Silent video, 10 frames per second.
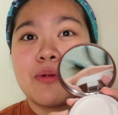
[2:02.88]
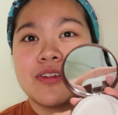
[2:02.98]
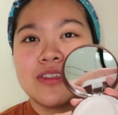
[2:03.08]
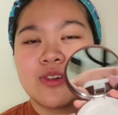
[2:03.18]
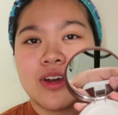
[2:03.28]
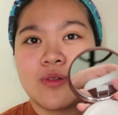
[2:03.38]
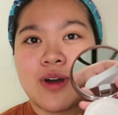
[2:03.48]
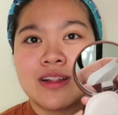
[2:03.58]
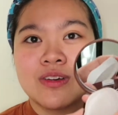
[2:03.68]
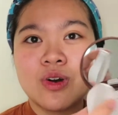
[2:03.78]
bought this quite a
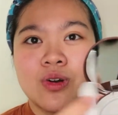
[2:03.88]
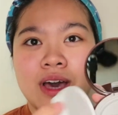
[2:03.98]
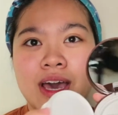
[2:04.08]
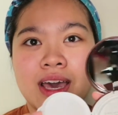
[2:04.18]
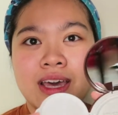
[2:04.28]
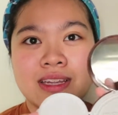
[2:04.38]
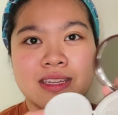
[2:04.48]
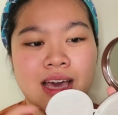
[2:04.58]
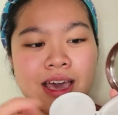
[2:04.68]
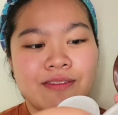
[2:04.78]
while ago
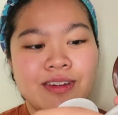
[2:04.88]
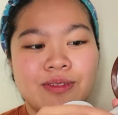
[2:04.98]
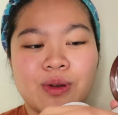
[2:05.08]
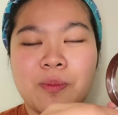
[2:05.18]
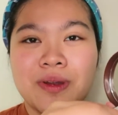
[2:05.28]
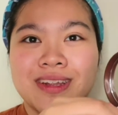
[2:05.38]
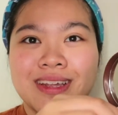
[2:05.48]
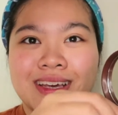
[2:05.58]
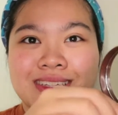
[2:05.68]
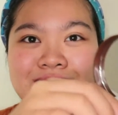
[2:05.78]
and I haven't even opened it
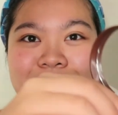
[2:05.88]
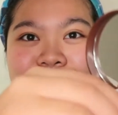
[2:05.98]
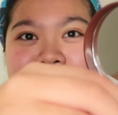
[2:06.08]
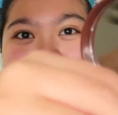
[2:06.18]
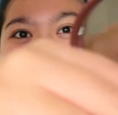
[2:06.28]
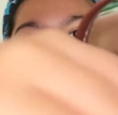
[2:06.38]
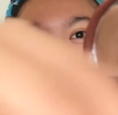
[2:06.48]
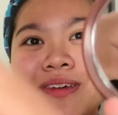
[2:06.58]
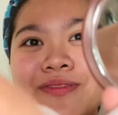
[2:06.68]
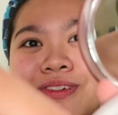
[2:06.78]
yet, so let me open it